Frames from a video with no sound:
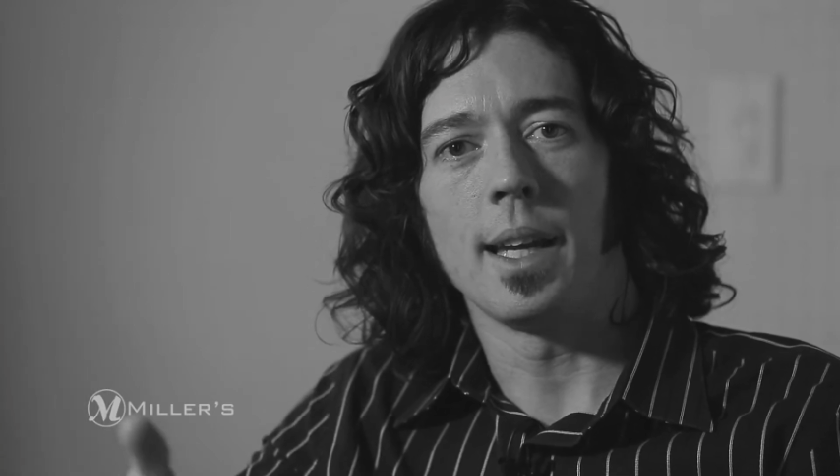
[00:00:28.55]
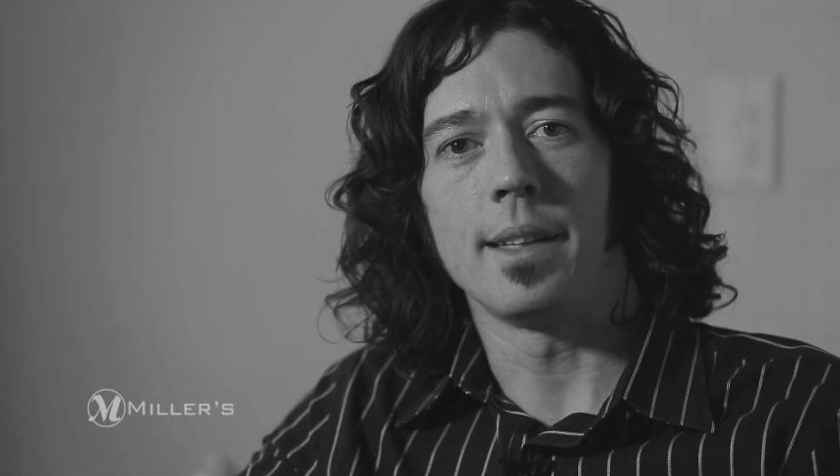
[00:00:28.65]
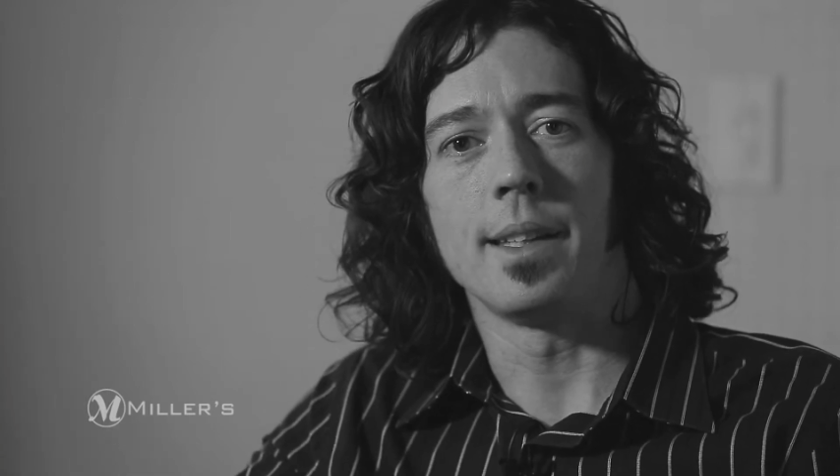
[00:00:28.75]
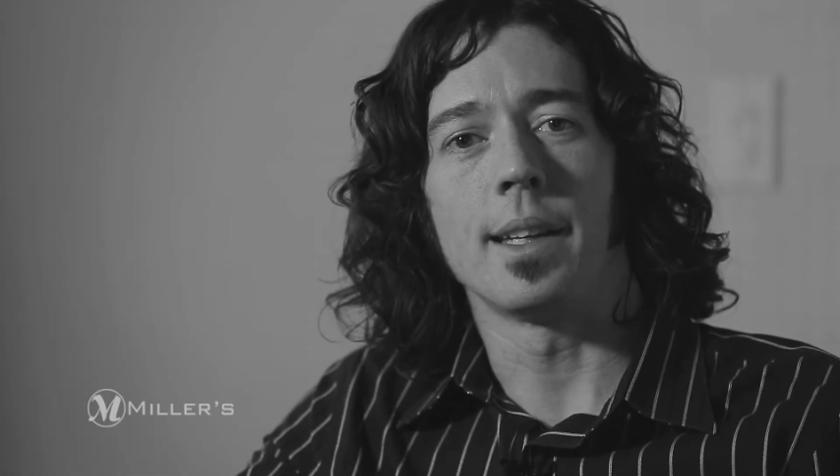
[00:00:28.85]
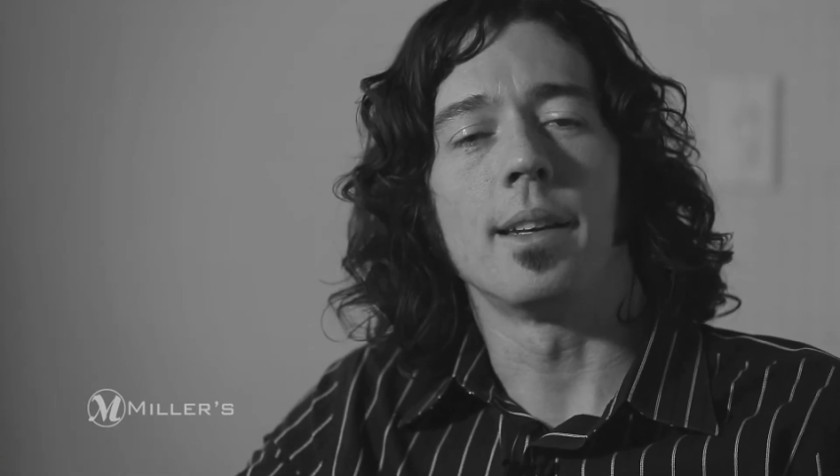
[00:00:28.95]

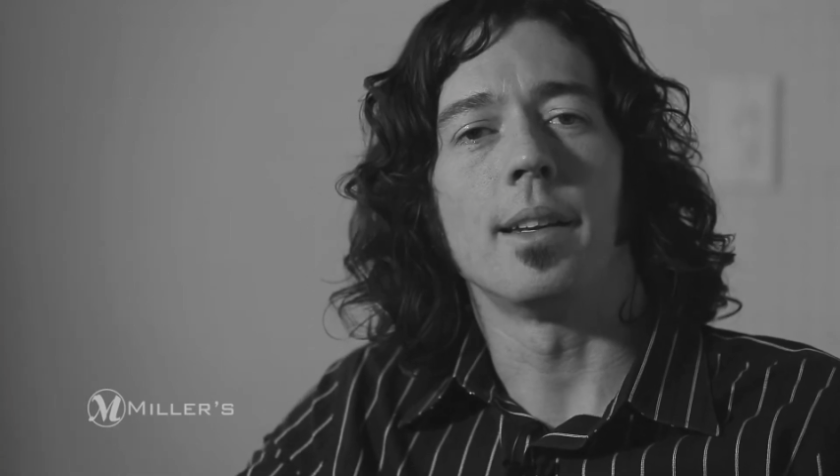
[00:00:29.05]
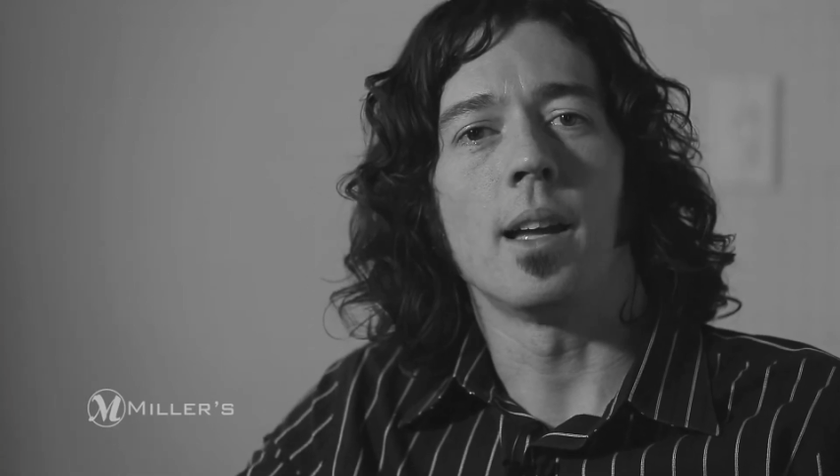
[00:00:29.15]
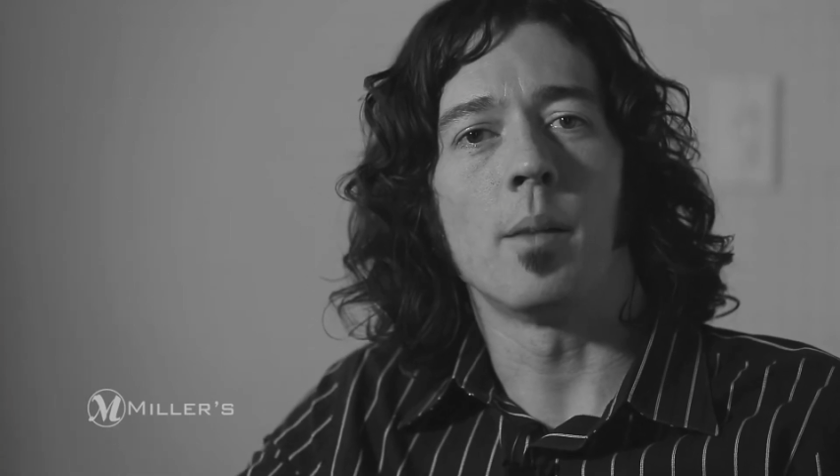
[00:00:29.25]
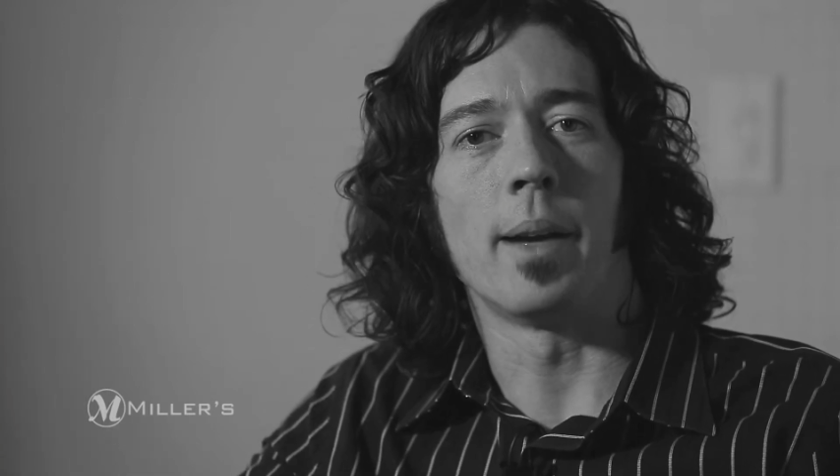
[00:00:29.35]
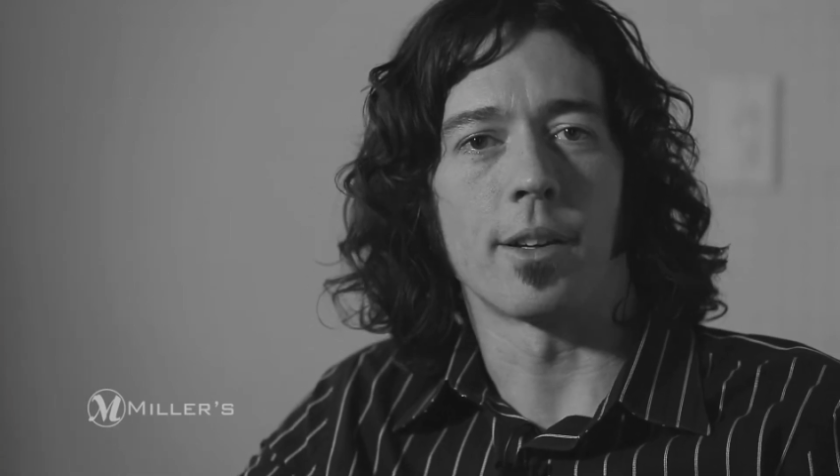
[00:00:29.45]
and then
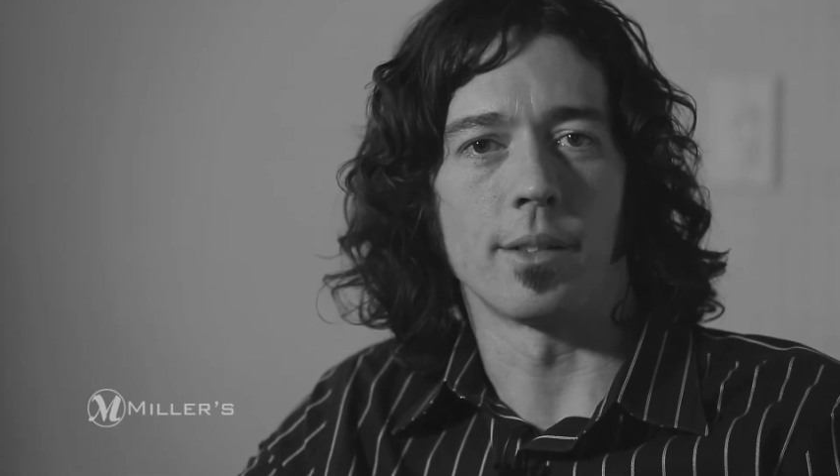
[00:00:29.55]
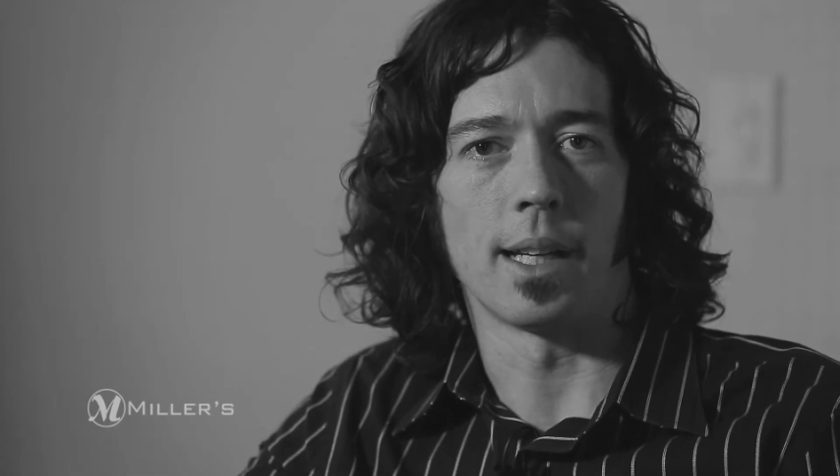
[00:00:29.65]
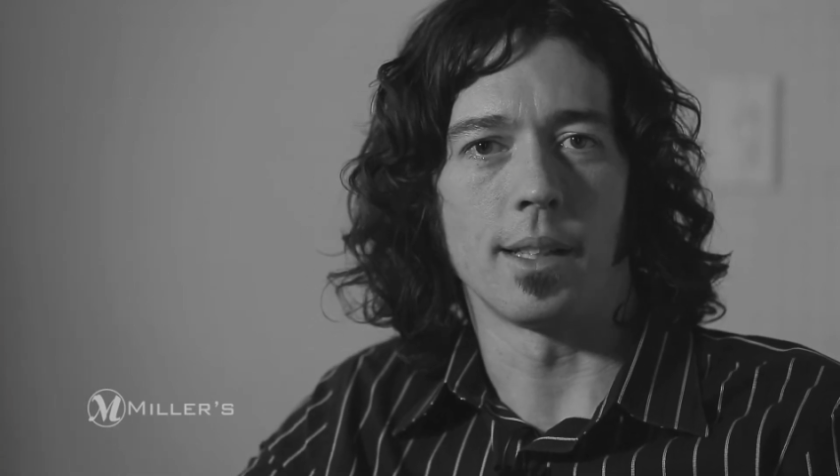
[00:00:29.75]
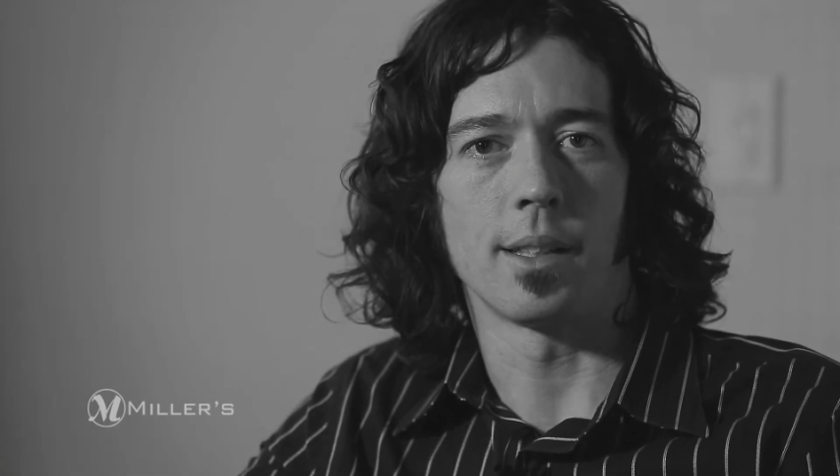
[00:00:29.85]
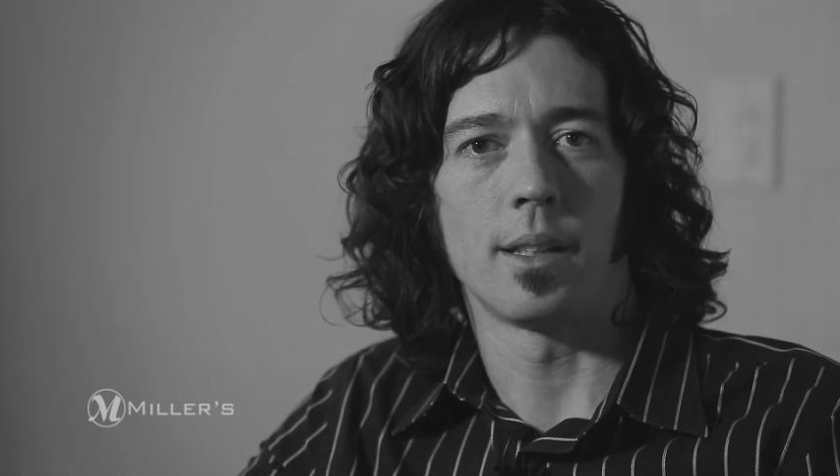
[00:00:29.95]
a background
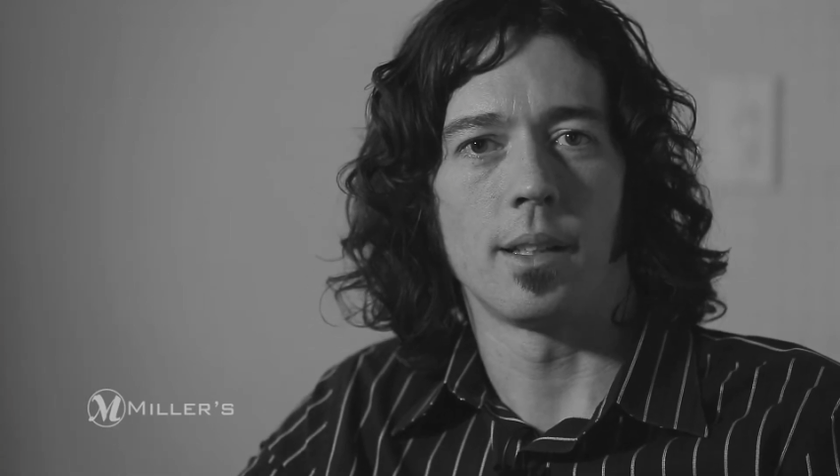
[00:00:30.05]
light.